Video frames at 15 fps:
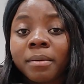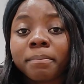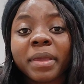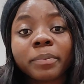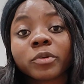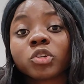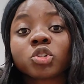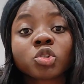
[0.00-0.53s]

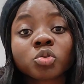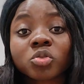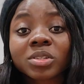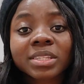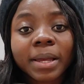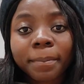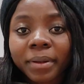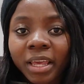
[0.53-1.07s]
maybe you
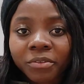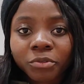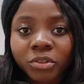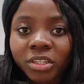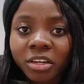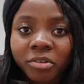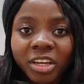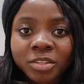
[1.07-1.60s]
shouldn't apply for
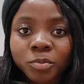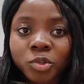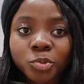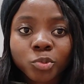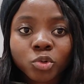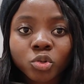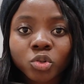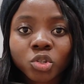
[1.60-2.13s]
the Erasmus
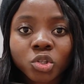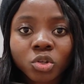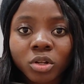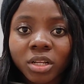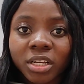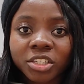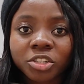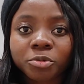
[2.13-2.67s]
Mundus
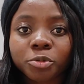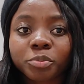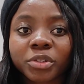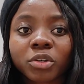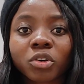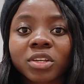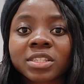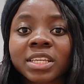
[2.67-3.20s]
Scholarship
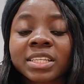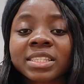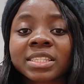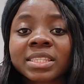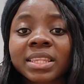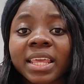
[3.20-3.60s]
because it